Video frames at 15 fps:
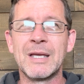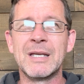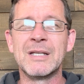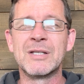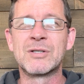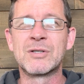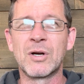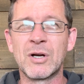
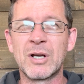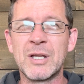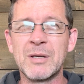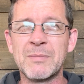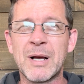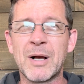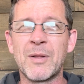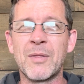He's talking
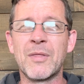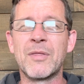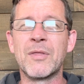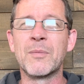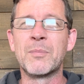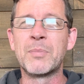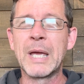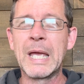about
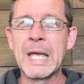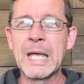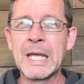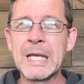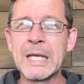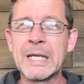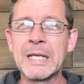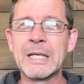the
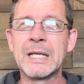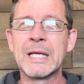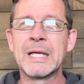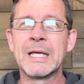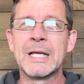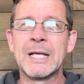pain,